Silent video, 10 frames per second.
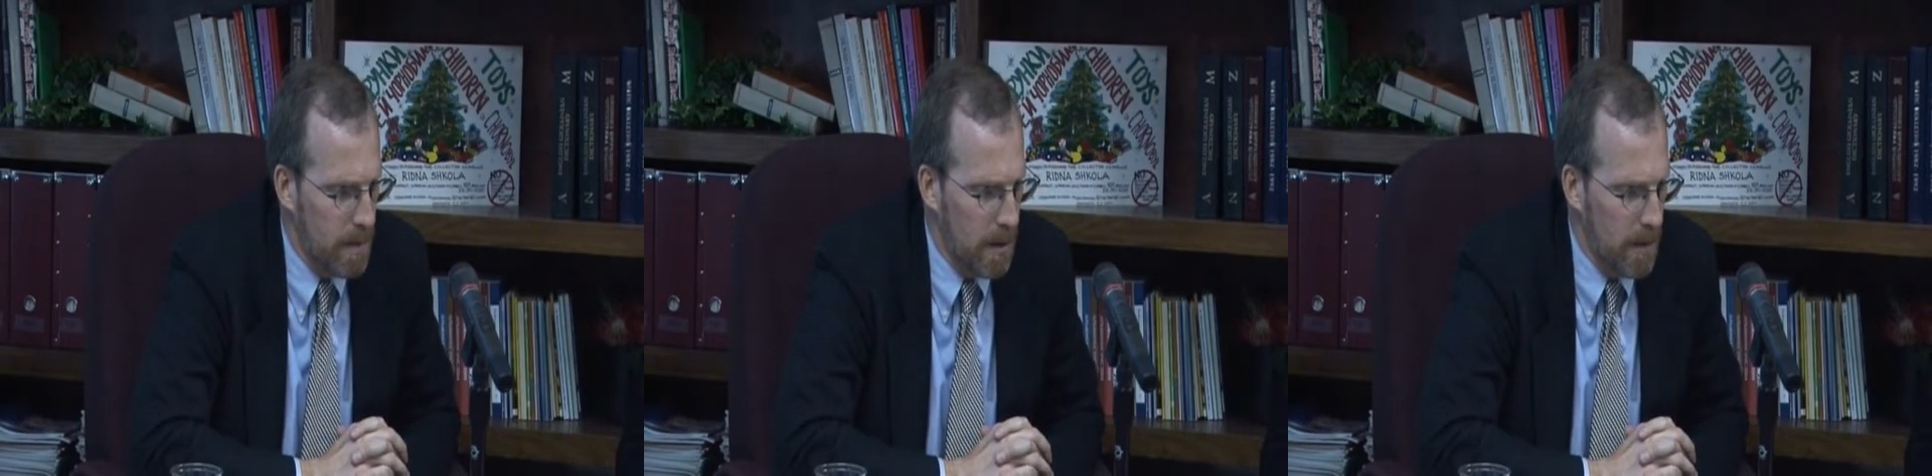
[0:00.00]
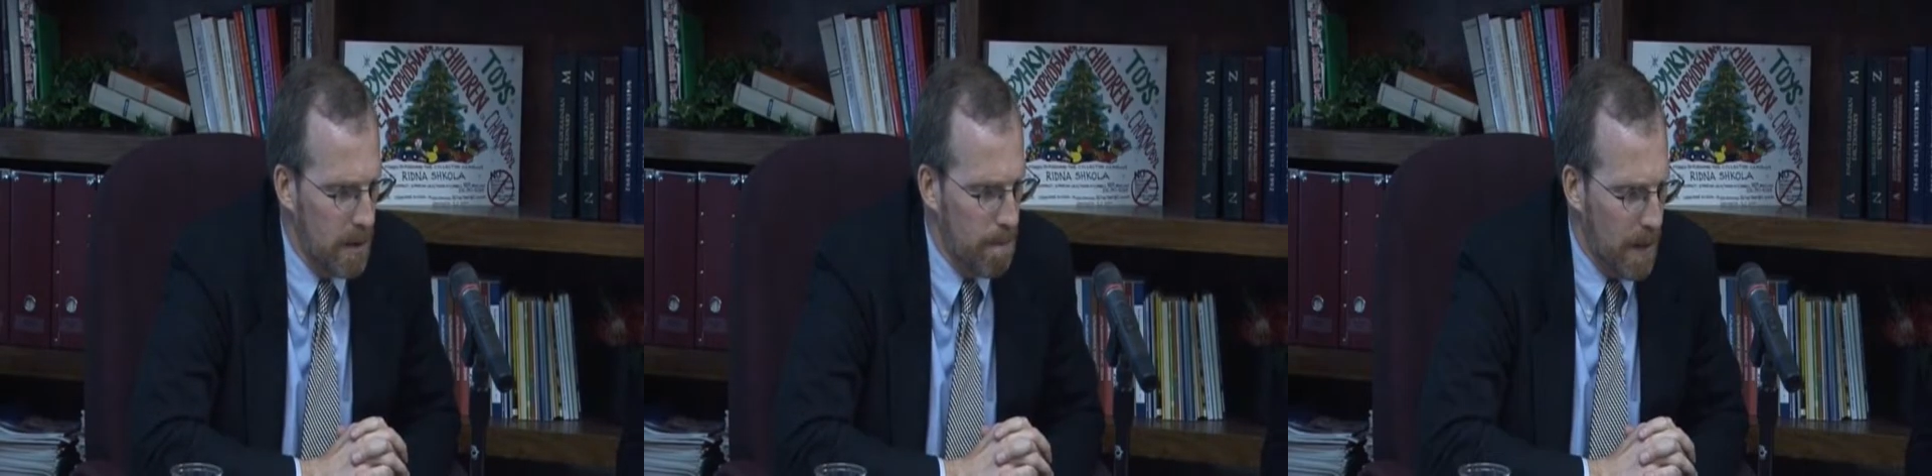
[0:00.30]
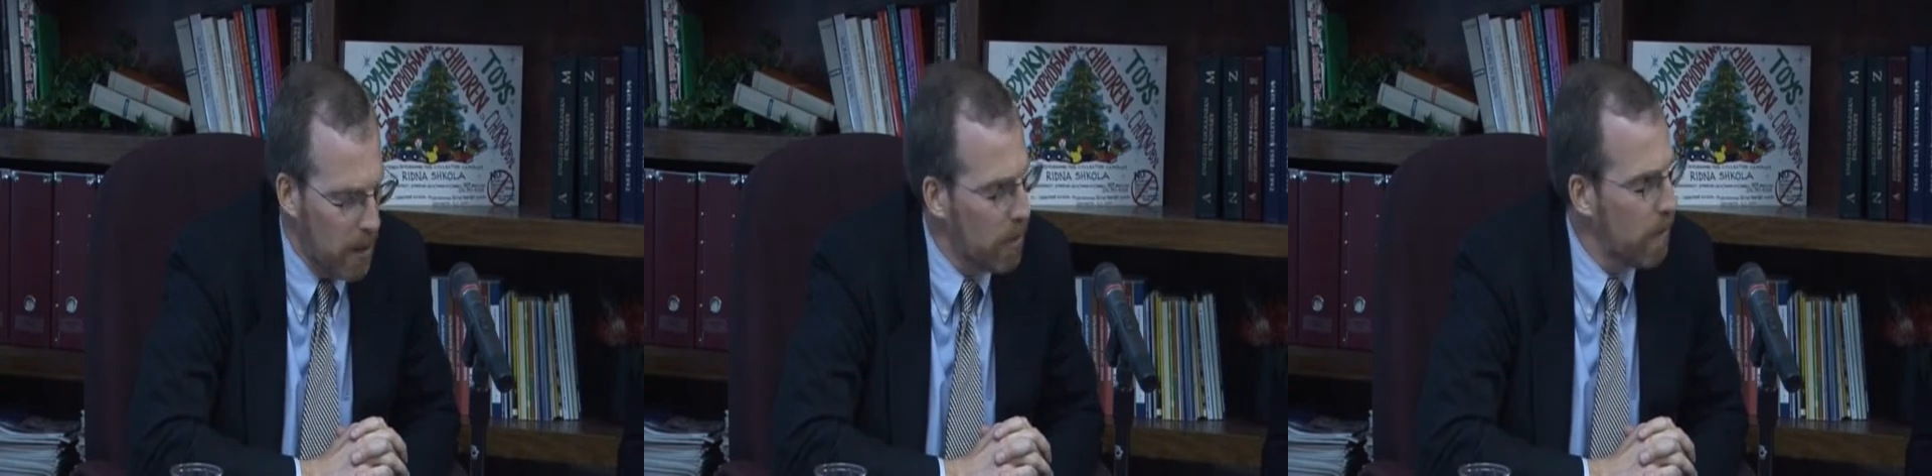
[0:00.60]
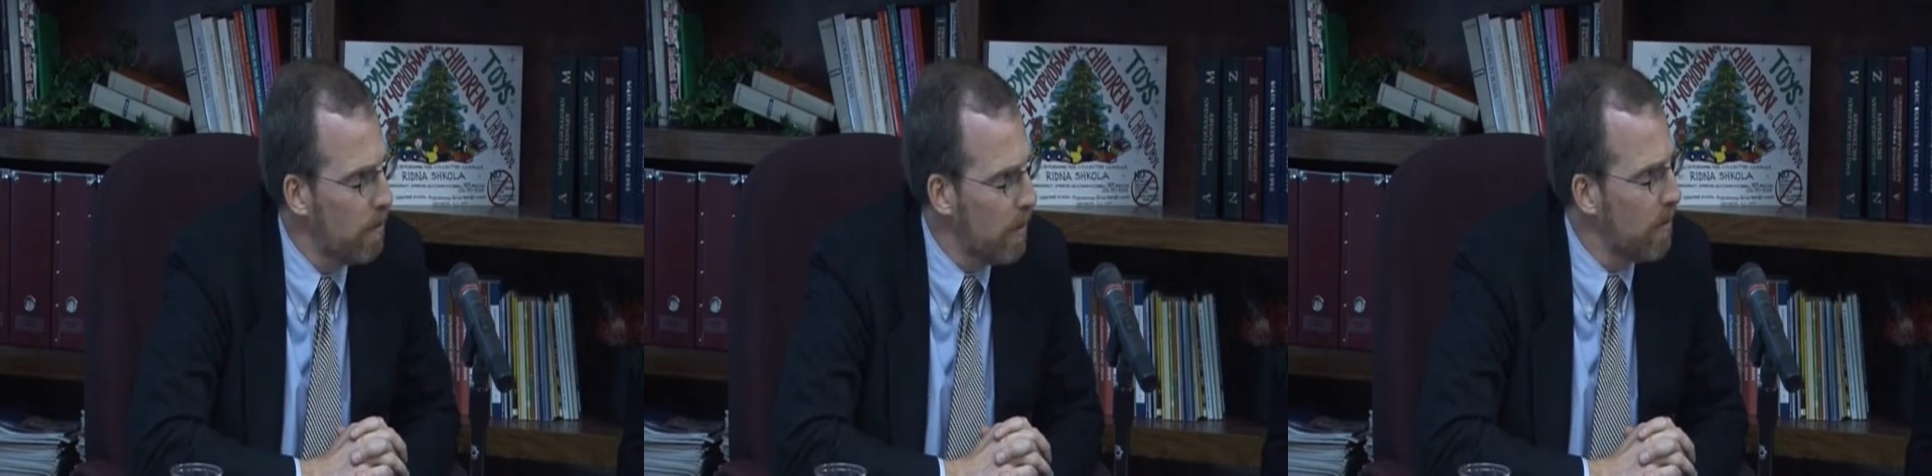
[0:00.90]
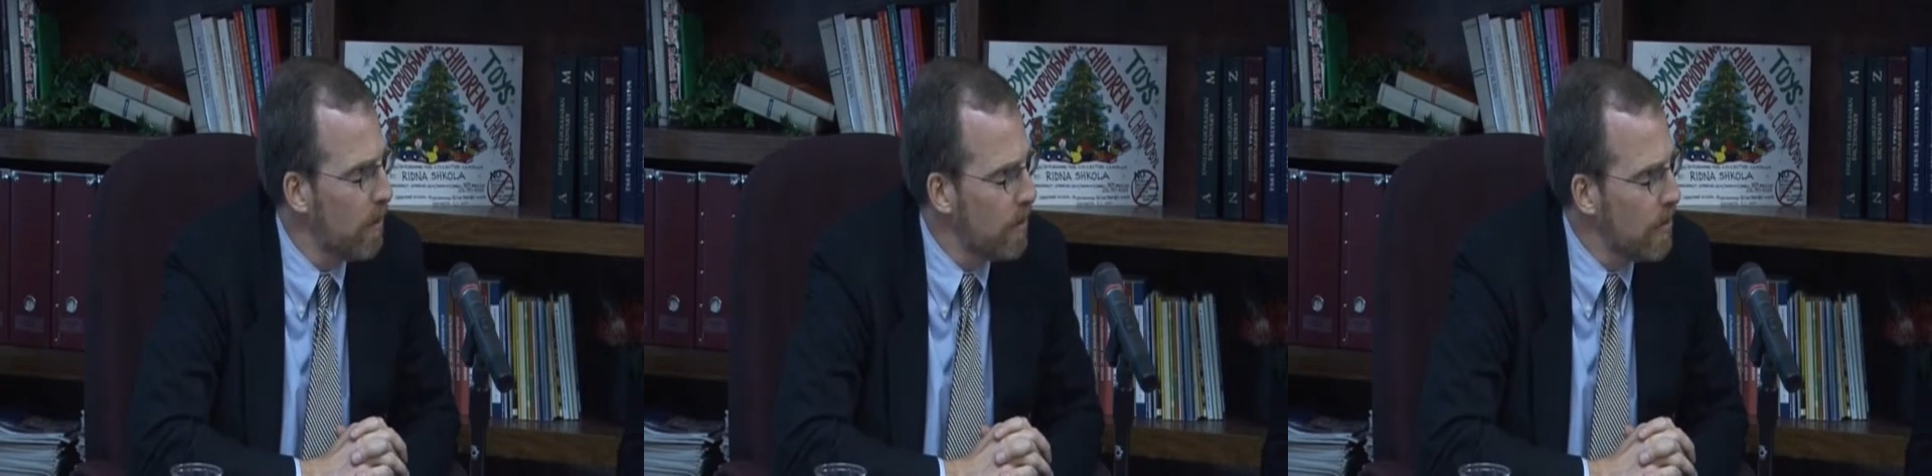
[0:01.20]
giving better
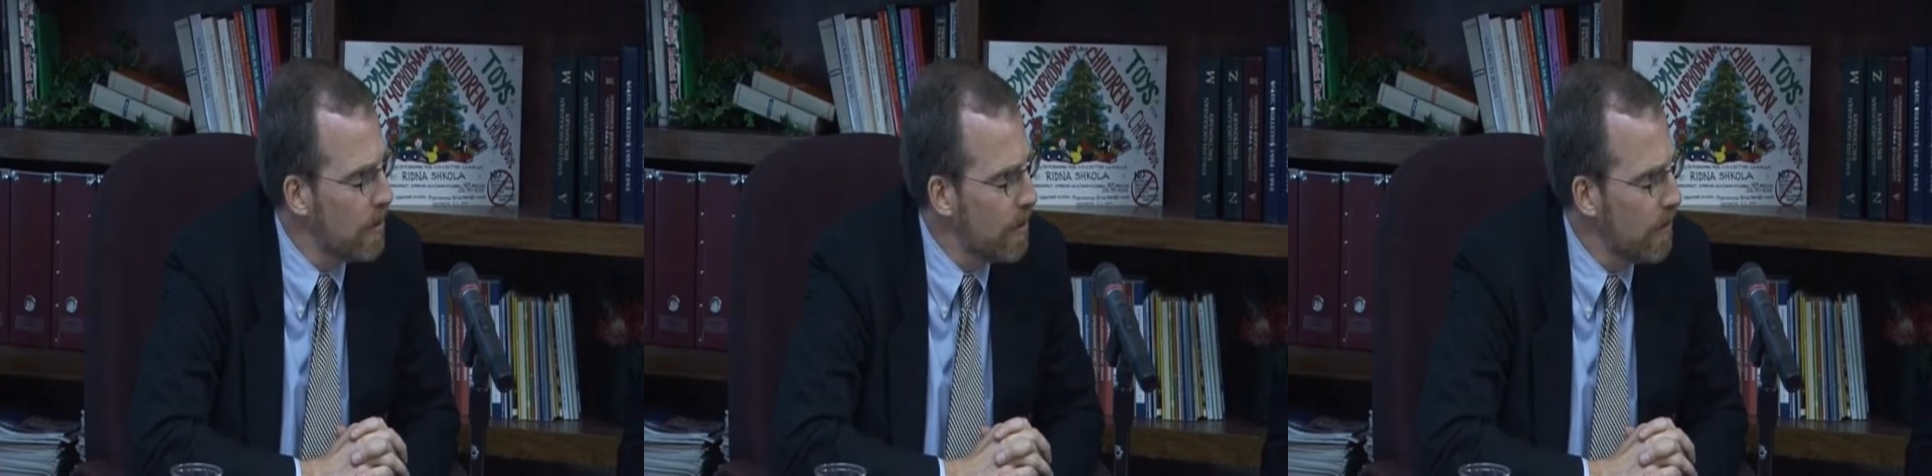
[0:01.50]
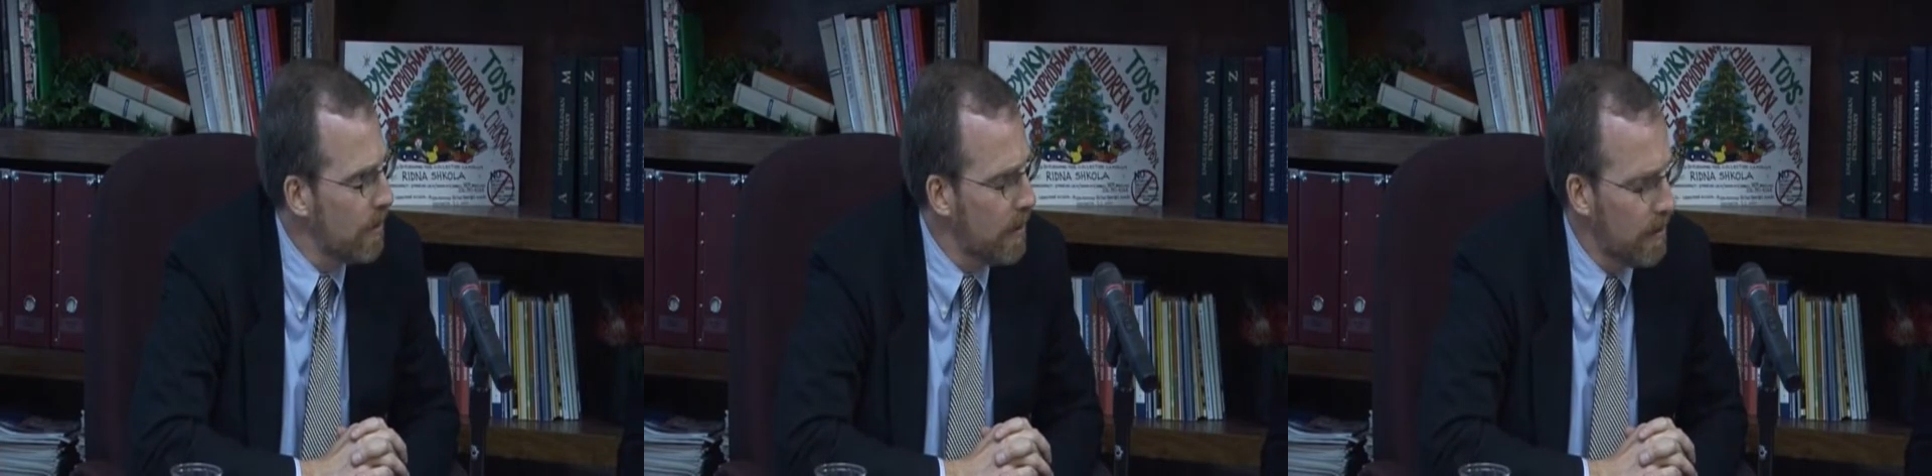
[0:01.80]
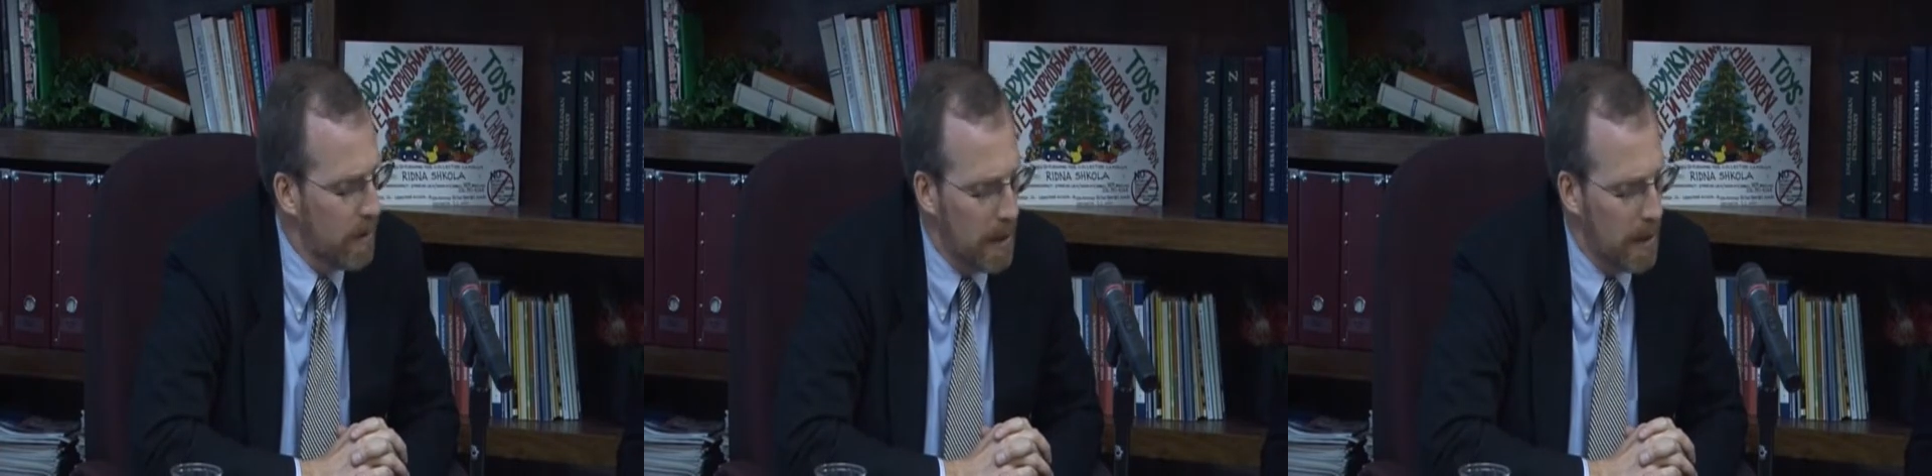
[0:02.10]
performances of